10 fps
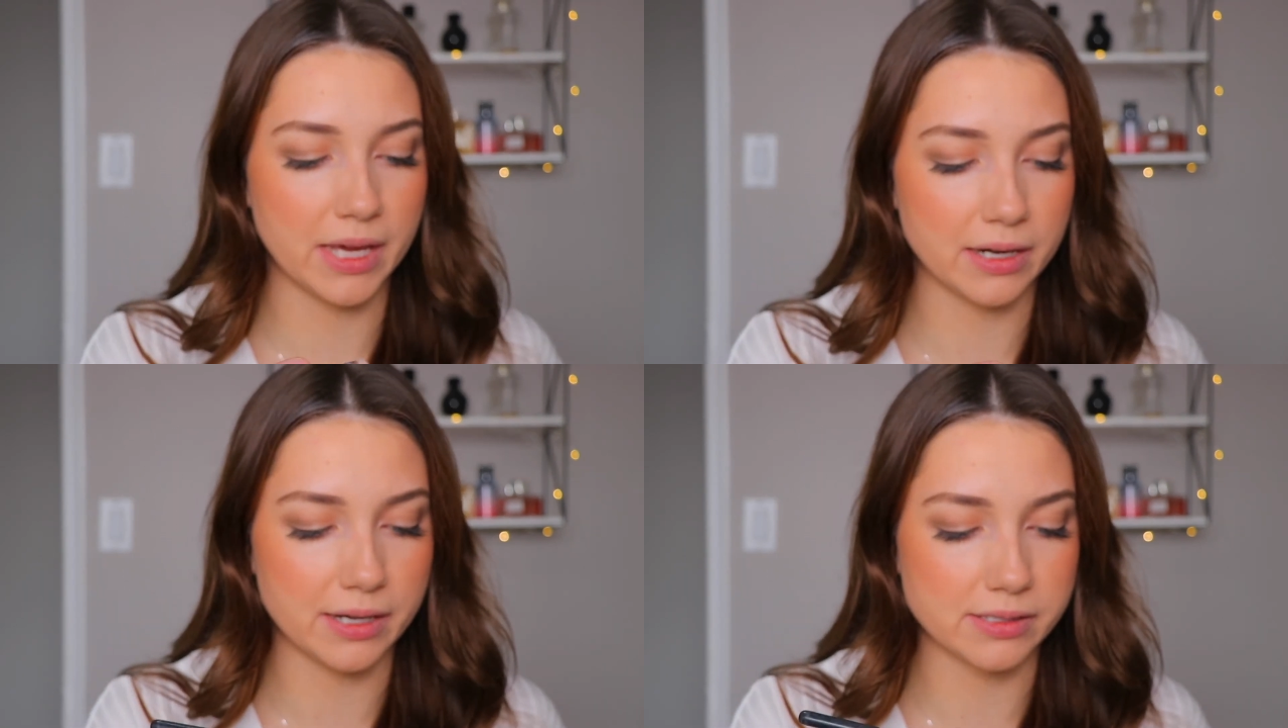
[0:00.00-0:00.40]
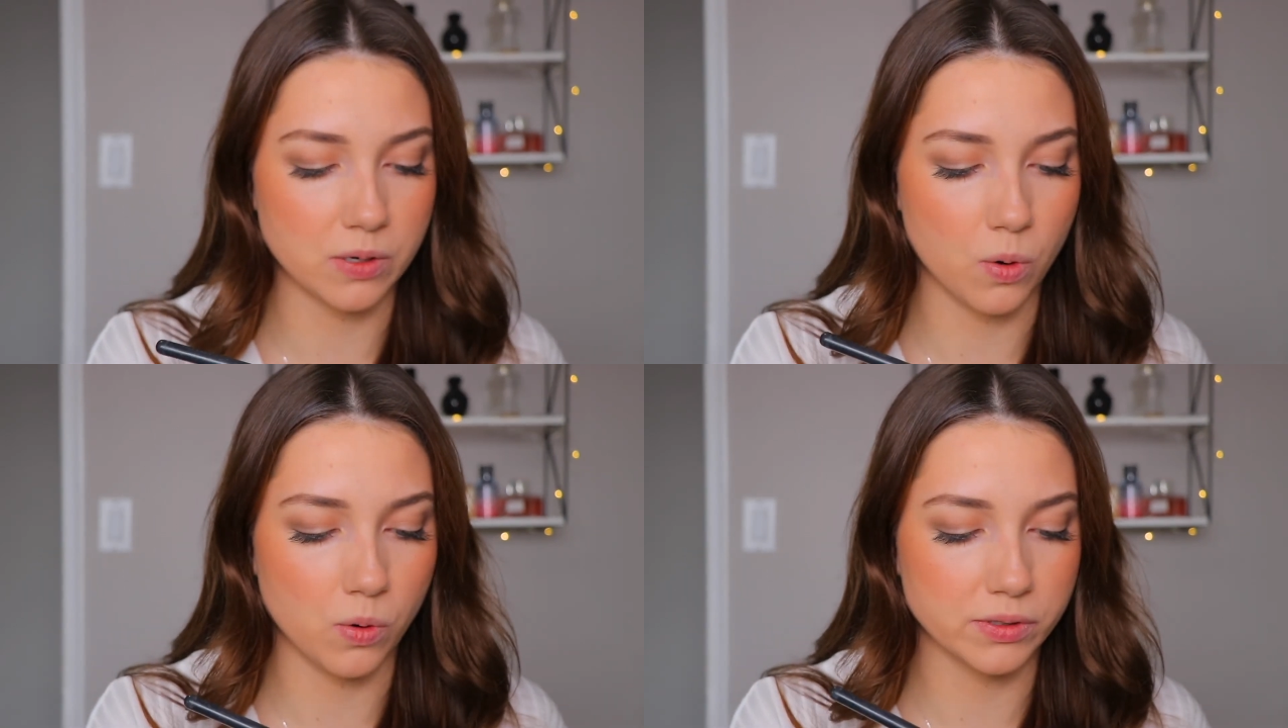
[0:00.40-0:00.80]
a nice
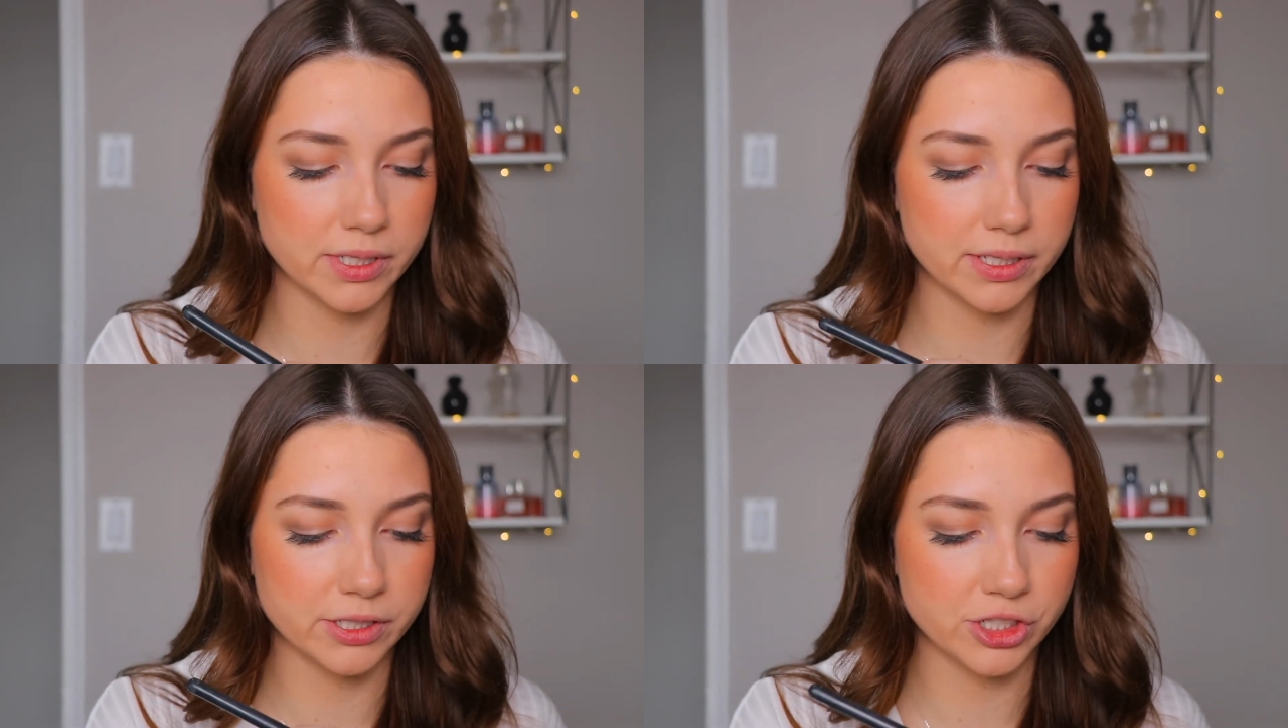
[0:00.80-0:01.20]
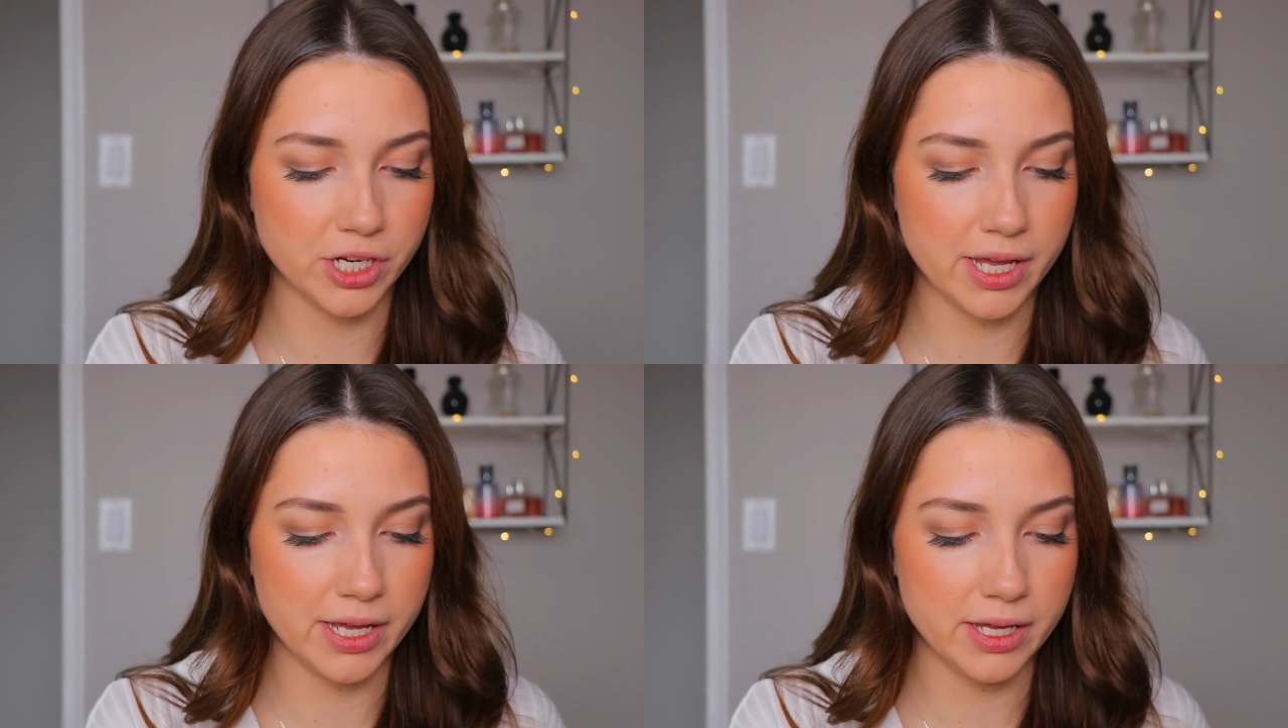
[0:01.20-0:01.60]
golden
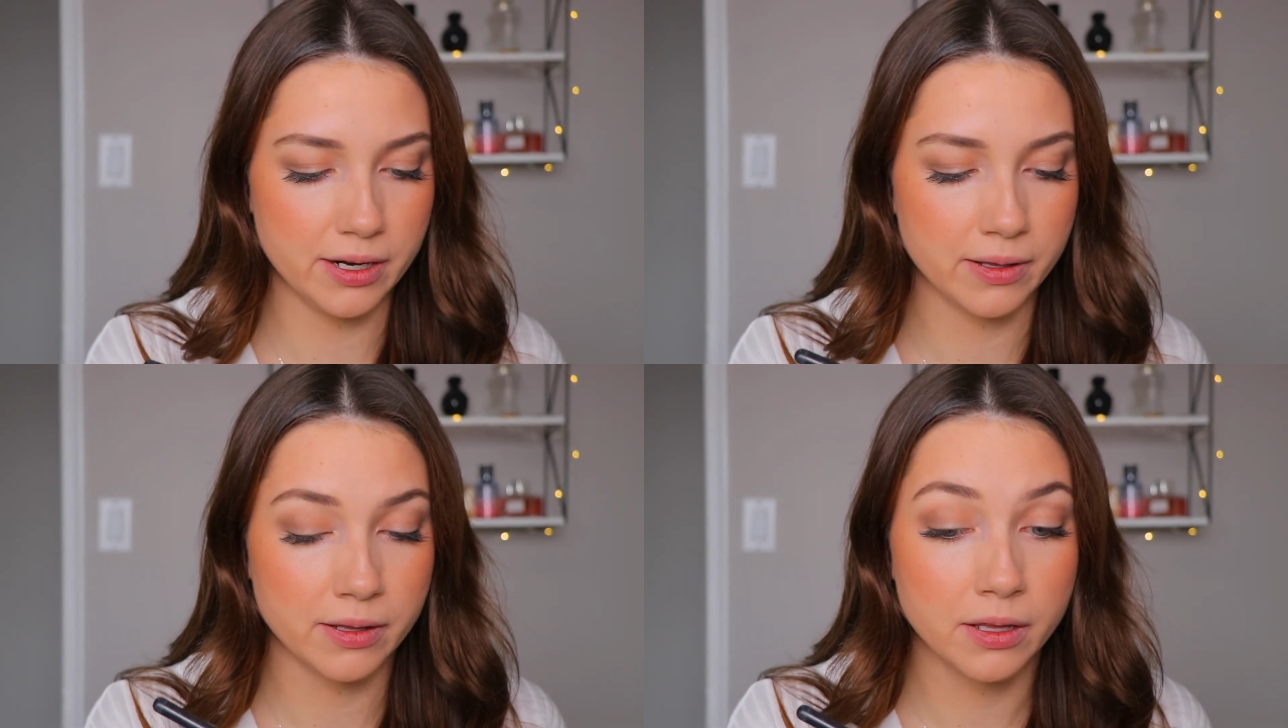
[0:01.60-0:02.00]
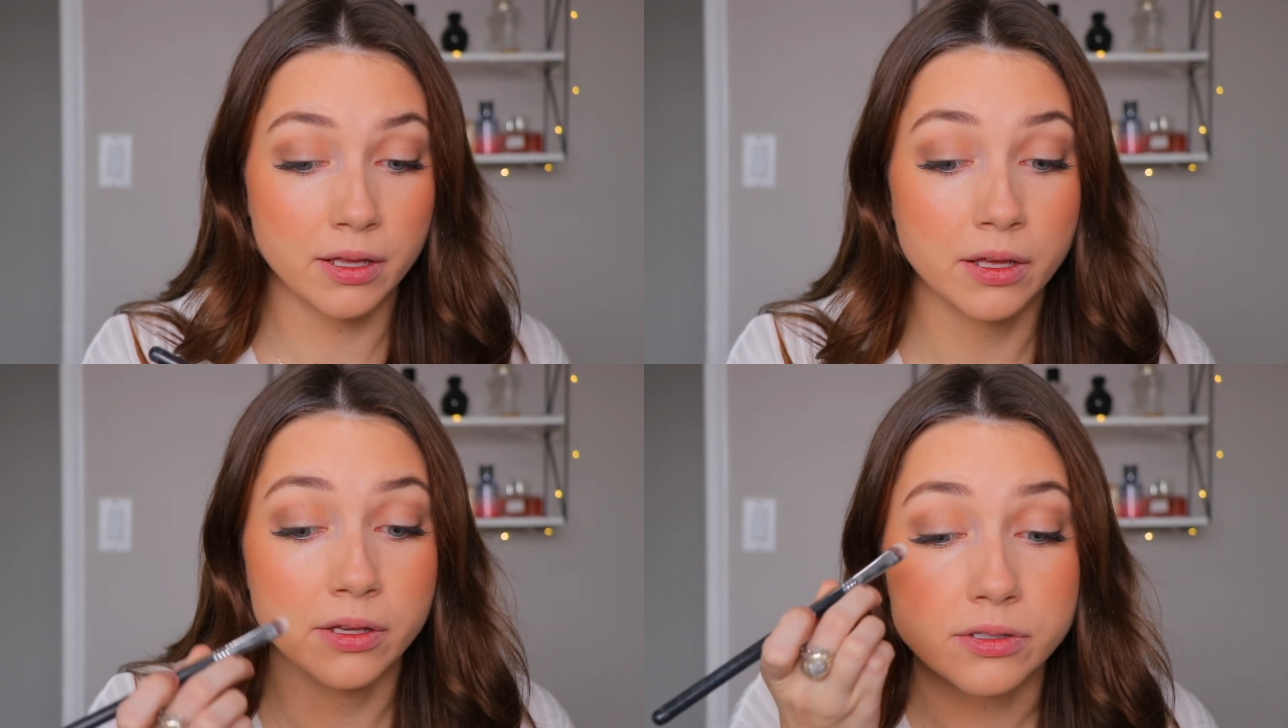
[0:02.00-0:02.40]
shade.
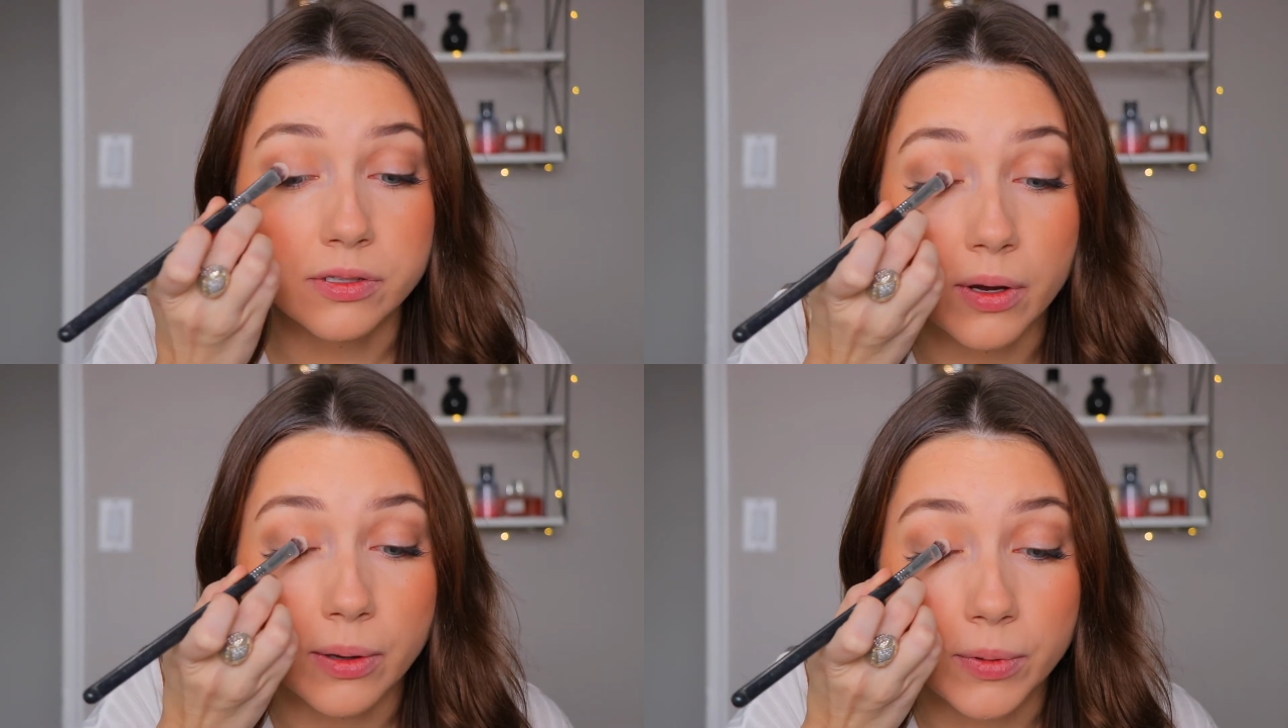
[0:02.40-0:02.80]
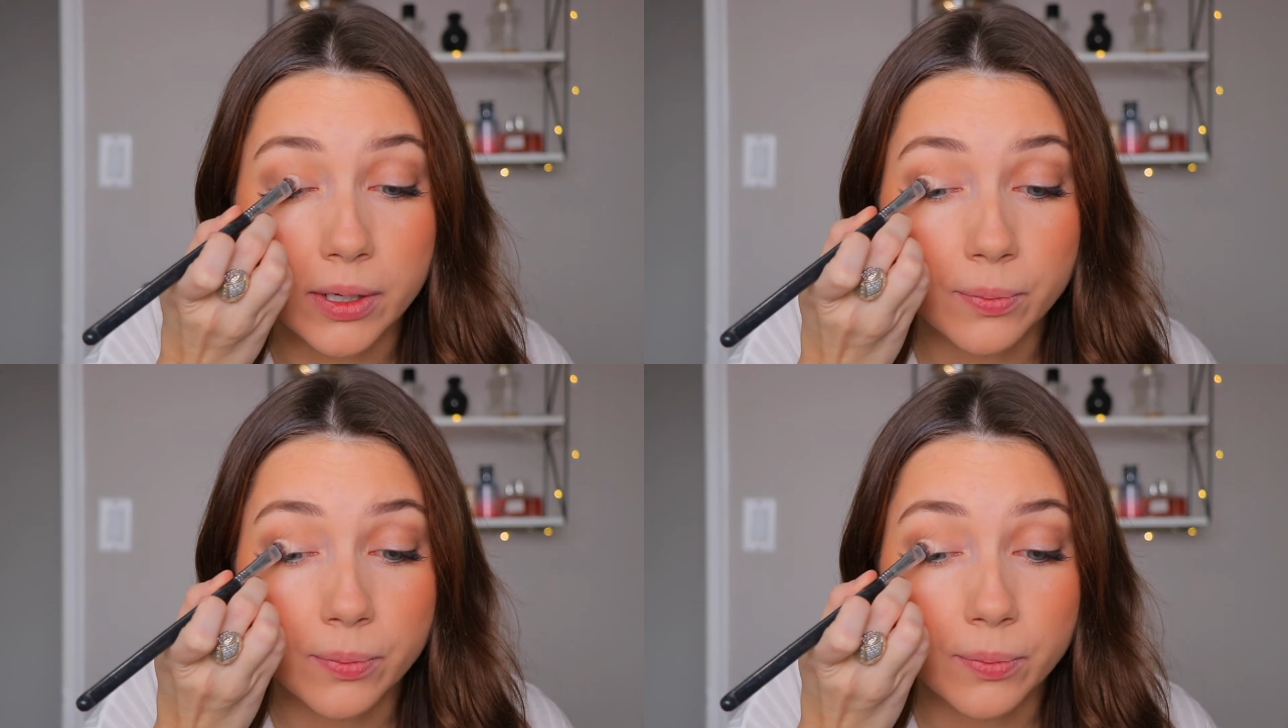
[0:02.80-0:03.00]
So I'm gonna